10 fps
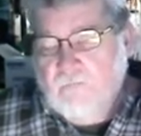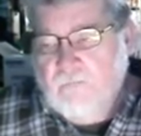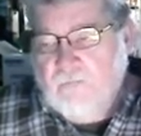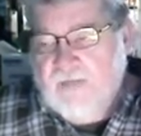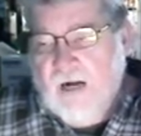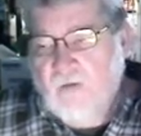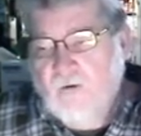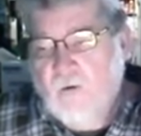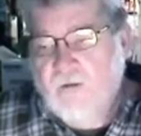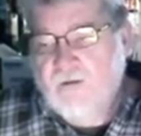
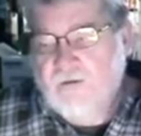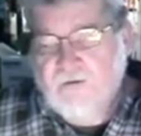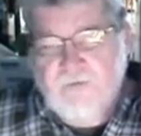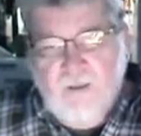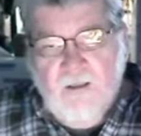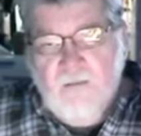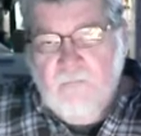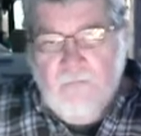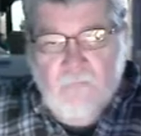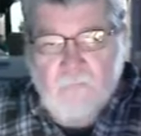download it and
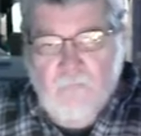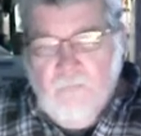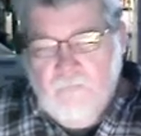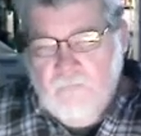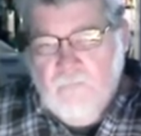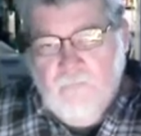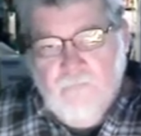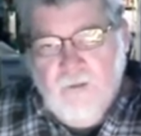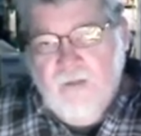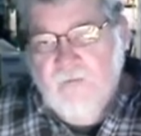
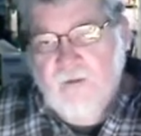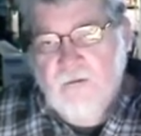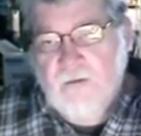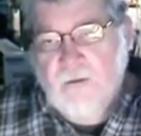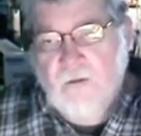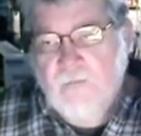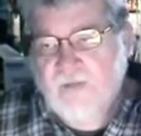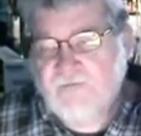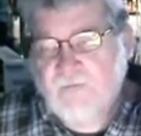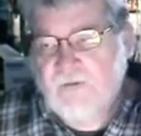play with it, mess
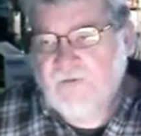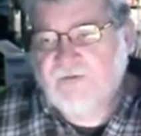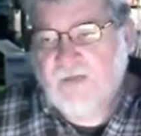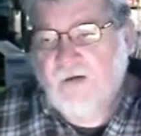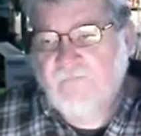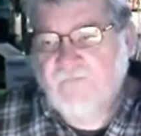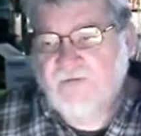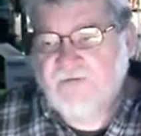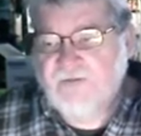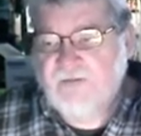with it yourself and
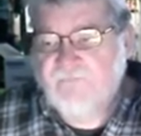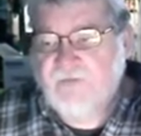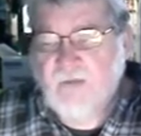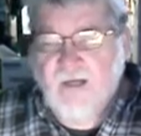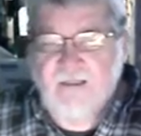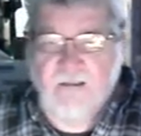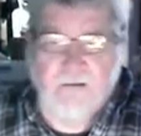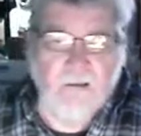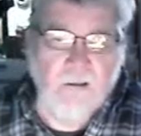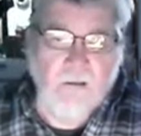see if you like it.
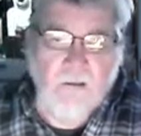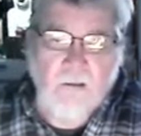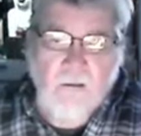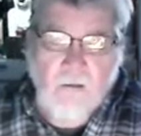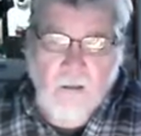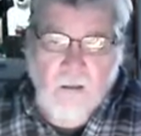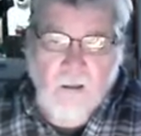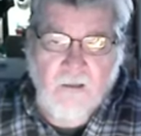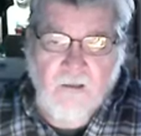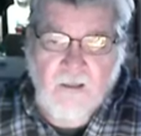
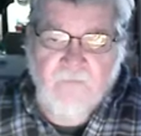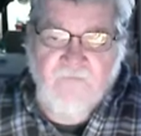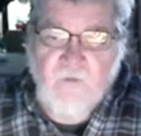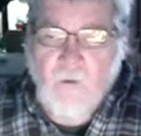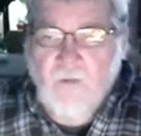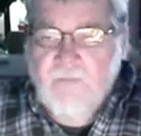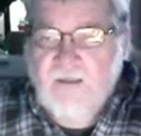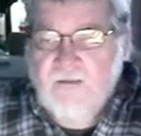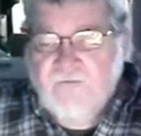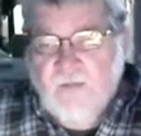If you want me
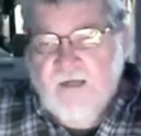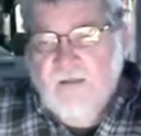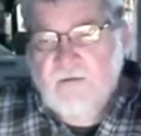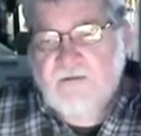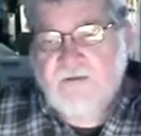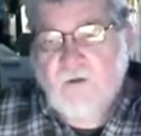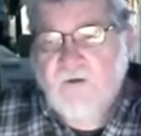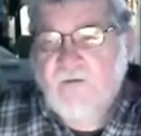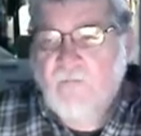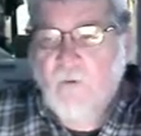to try to show
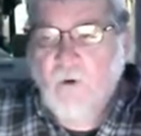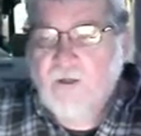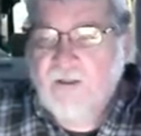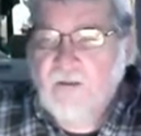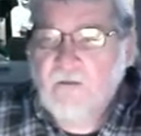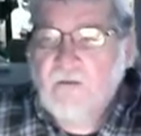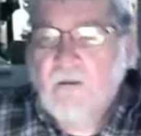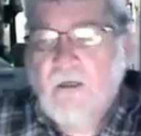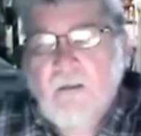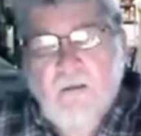you more here,
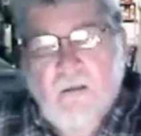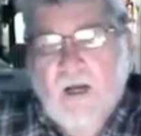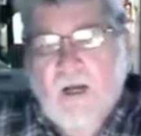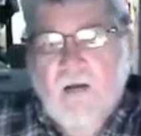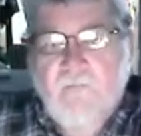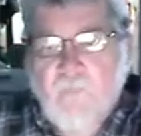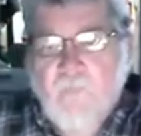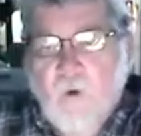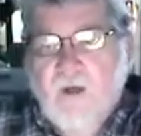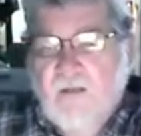I would be
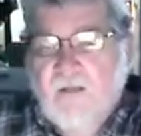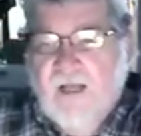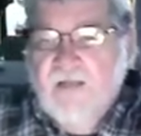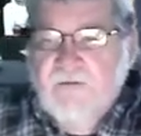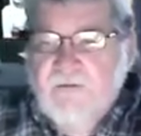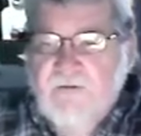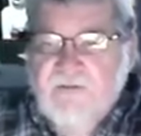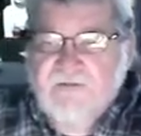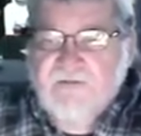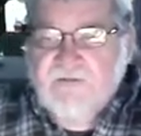more than glad to.
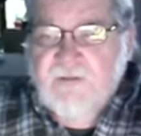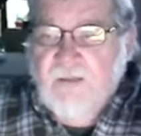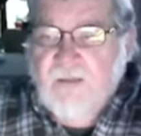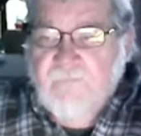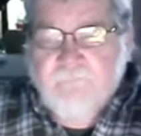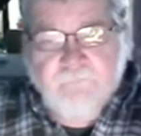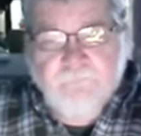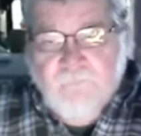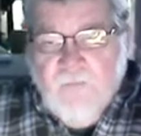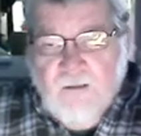Just
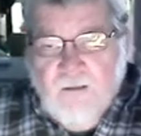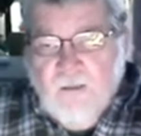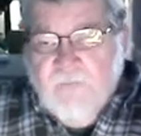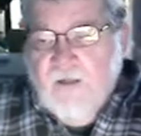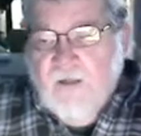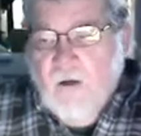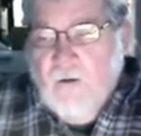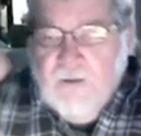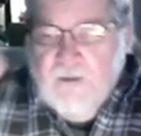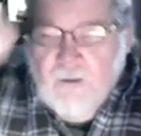let me know,